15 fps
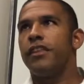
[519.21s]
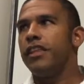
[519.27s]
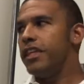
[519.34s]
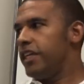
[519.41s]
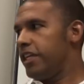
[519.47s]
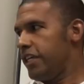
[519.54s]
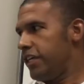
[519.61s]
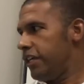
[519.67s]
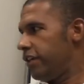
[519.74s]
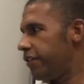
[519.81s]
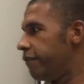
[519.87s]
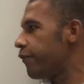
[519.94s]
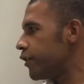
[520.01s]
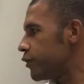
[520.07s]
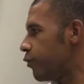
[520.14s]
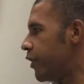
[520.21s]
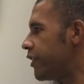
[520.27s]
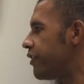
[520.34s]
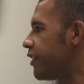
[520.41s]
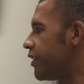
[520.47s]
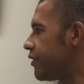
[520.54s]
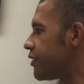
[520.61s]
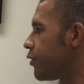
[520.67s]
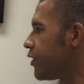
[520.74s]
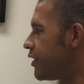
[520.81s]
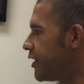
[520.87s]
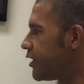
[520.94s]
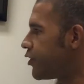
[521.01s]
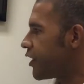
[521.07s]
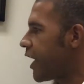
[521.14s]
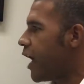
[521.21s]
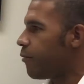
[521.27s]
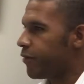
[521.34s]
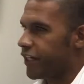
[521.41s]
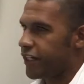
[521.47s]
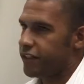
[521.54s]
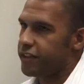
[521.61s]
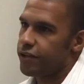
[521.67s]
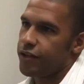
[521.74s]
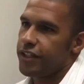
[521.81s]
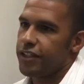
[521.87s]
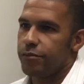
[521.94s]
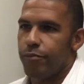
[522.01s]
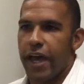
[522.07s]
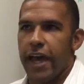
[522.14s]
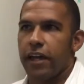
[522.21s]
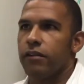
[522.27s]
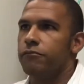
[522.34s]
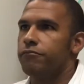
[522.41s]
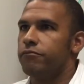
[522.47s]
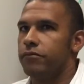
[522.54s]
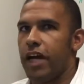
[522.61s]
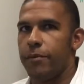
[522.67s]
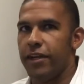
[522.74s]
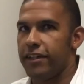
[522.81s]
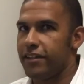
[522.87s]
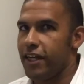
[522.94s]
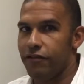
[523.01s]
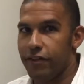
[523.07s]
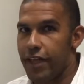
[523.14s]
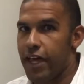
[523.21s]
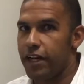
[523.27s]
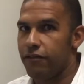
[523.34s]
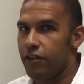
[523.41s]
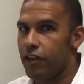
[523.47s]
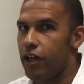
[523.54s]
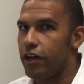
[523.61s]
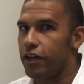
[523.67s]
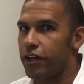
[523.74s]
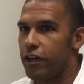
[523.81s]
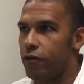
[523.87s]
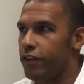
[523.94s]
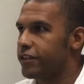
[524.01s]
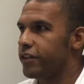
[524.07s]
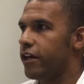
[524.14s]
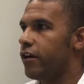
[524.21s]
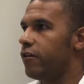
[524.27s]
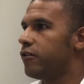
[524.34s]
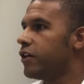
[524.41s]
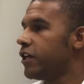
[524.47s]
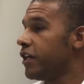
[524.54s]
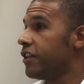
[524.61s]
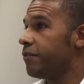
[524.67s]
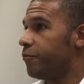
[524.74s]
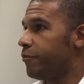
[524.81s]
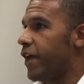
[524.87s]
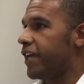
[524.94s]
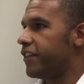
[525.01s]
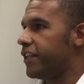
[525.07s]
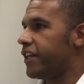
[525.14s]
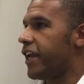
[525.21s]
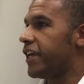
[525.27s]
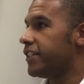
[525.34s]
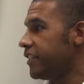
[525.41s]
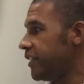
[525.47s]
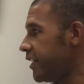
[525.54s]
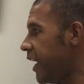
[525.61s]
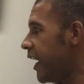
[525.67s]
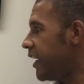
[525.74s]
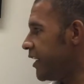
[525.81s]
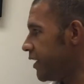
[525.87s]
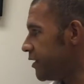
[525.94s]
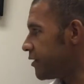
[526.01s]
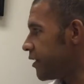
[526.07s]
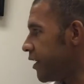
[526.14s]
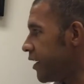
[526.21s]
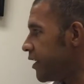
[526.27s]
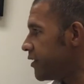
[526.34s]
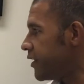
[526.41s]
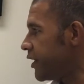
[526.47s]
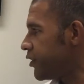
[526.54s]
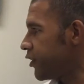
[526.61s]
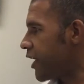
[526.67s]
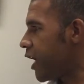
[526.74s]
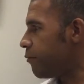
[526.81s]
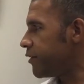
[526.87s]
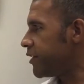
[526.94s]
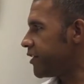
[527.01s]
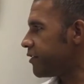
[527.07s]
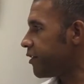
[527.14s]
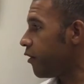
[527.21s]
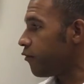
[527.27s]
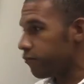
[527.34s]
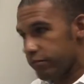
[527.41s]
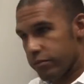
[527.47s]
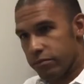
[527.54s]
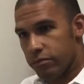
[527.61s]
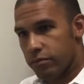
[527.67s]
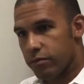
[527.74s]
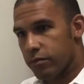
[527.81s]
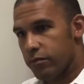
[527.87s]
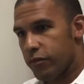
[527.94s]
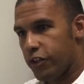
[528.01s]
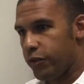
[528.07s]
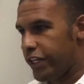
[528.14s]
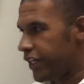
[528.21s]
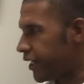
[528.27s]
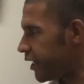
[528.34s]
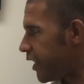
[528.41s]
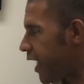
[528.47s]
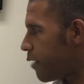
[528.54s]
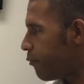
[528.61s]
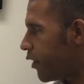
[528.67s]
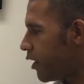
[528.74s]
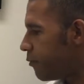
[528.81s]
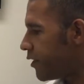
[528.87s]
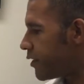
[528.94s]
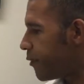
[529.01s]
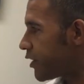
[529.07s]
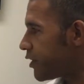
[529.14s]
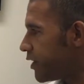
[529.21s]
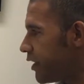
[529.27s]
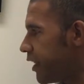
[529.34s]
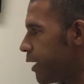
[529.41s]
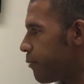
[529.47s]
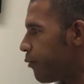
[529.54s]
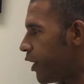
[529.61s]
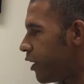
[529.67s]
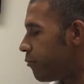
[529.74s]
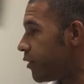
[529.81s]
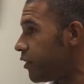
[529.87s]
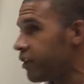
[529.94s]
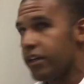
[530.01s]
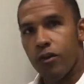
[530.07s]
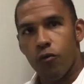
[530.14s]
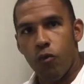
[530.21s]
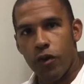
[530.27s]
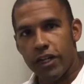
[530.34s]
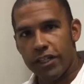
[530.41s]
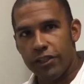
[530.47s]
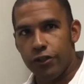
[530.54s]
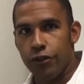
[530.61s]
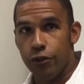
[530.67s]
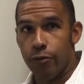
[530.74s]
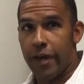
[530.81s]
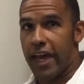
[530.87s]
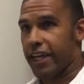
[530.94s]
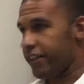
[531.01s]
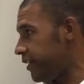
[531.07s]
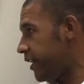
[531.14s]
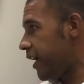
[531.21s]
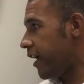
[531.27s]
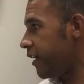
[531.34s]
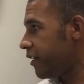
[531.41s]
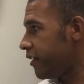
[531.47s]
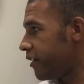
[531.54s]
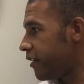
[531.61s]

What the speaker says: the first one, so the digital competence, so this is back, it's not even that even long ago. Let's go back in the 1980s, digital competence. So you needed a light bulb, a specialty light bulb. What did you do back in the day?